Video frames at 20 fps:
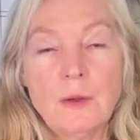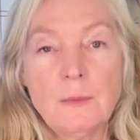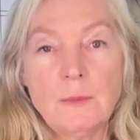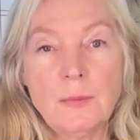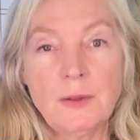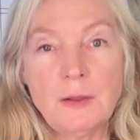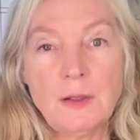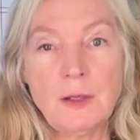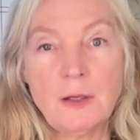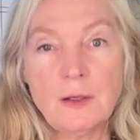
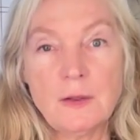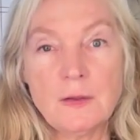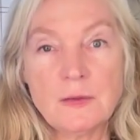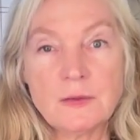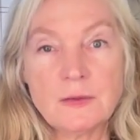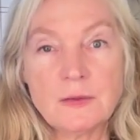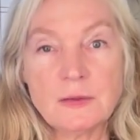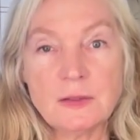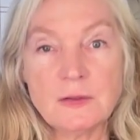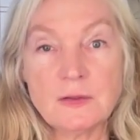
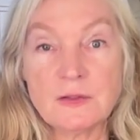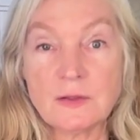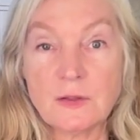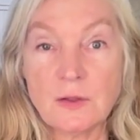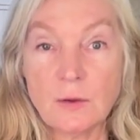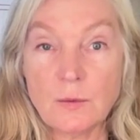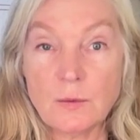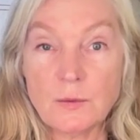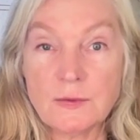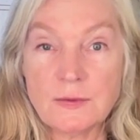because it's
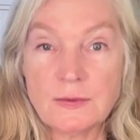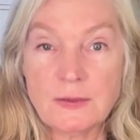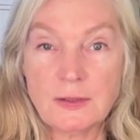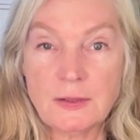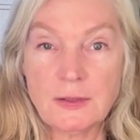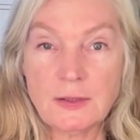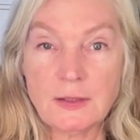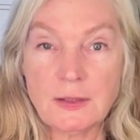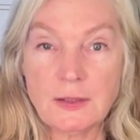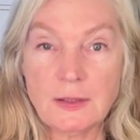so
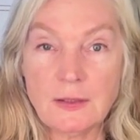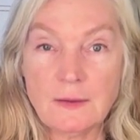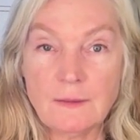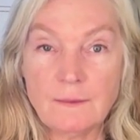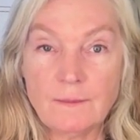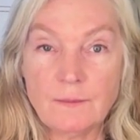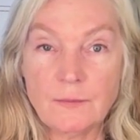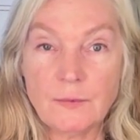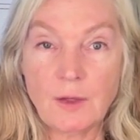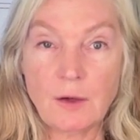sticky
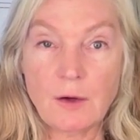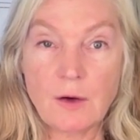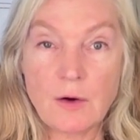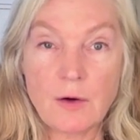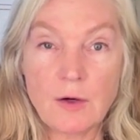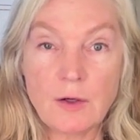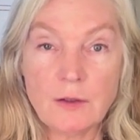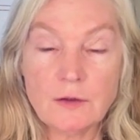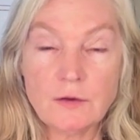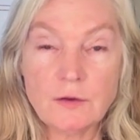that
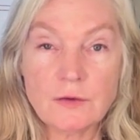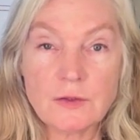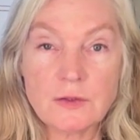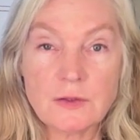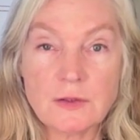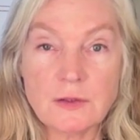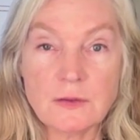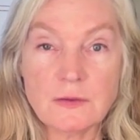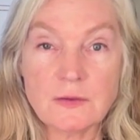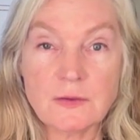
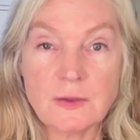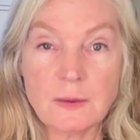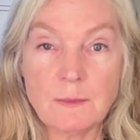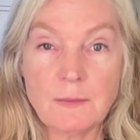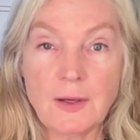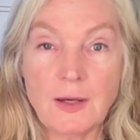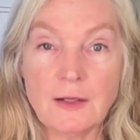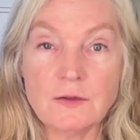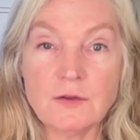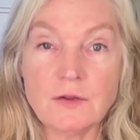consciousness
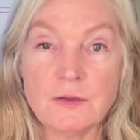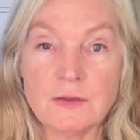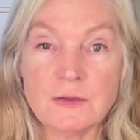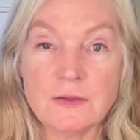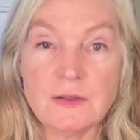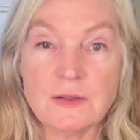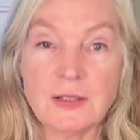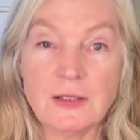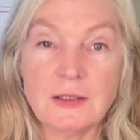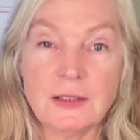
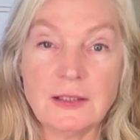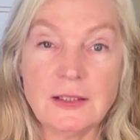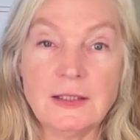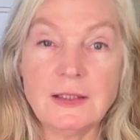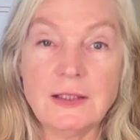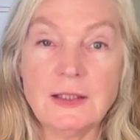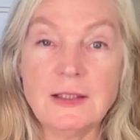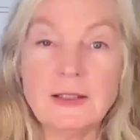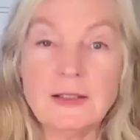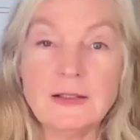imagines that
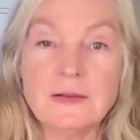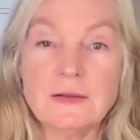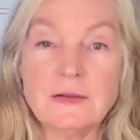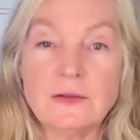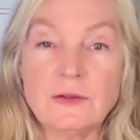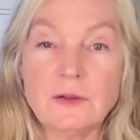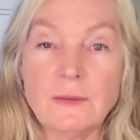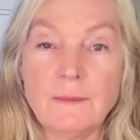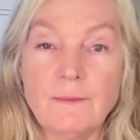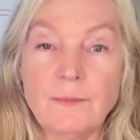it
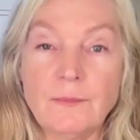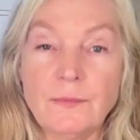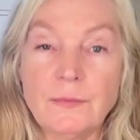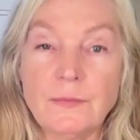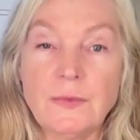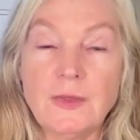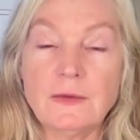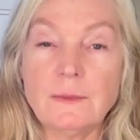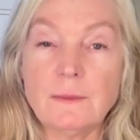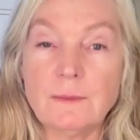is
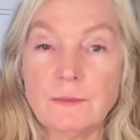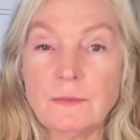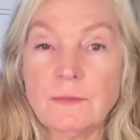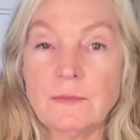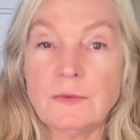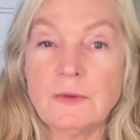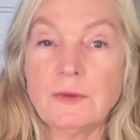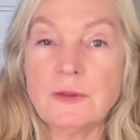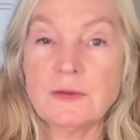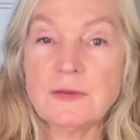
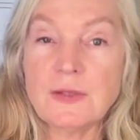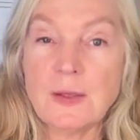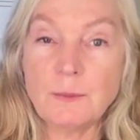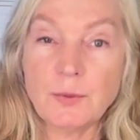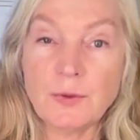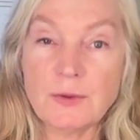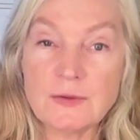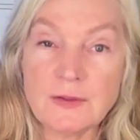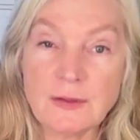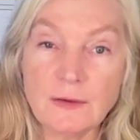the
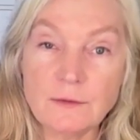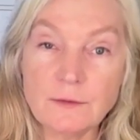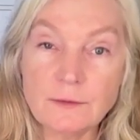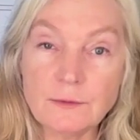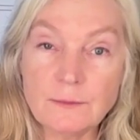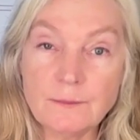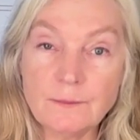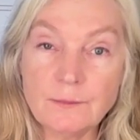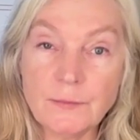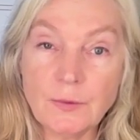separate
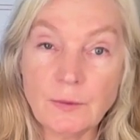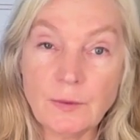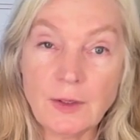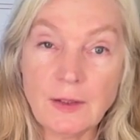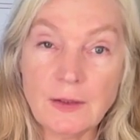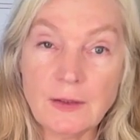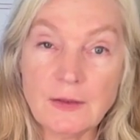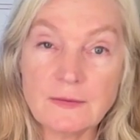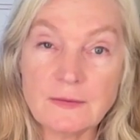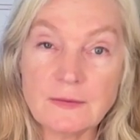self.
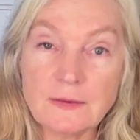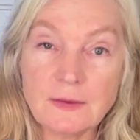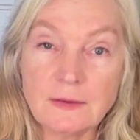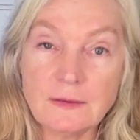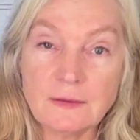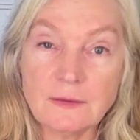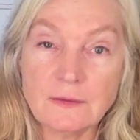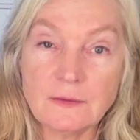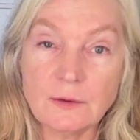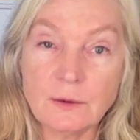Okay, it's
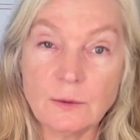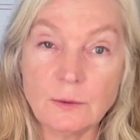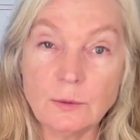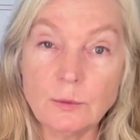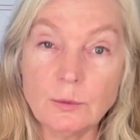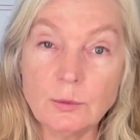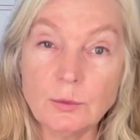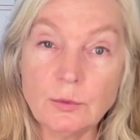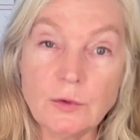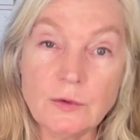like this
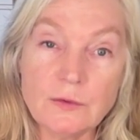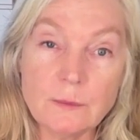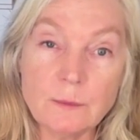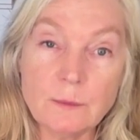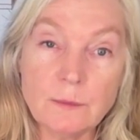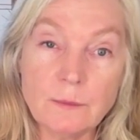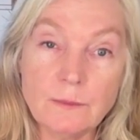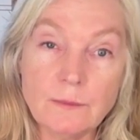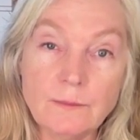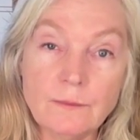glue, this
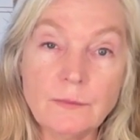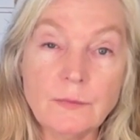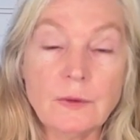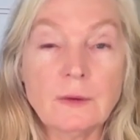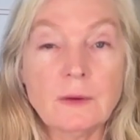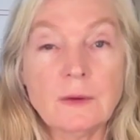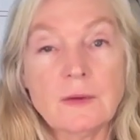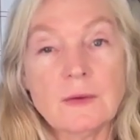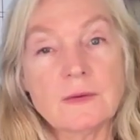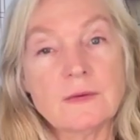
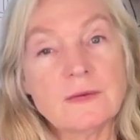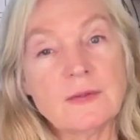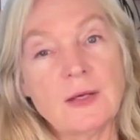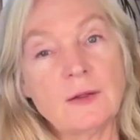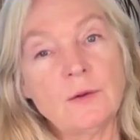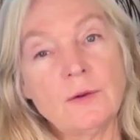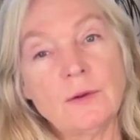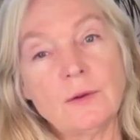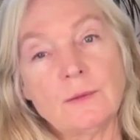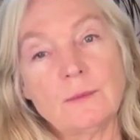
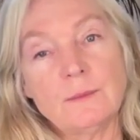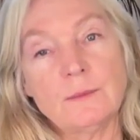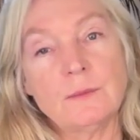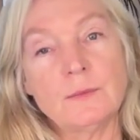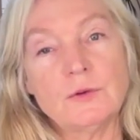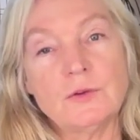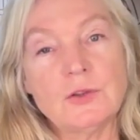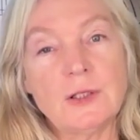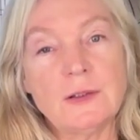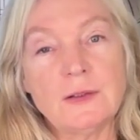center,
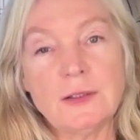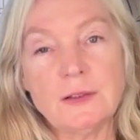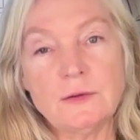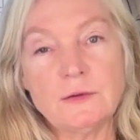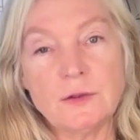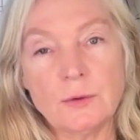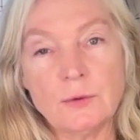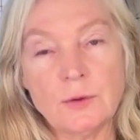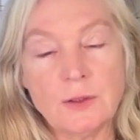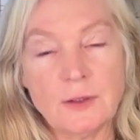jelly
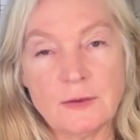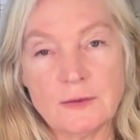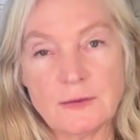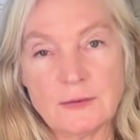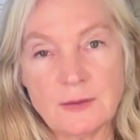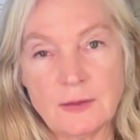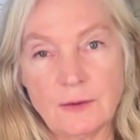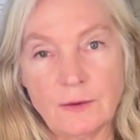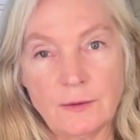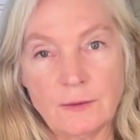donut
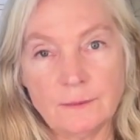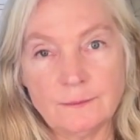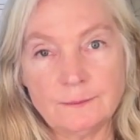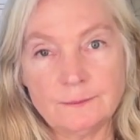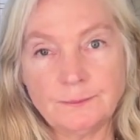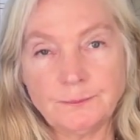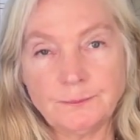center,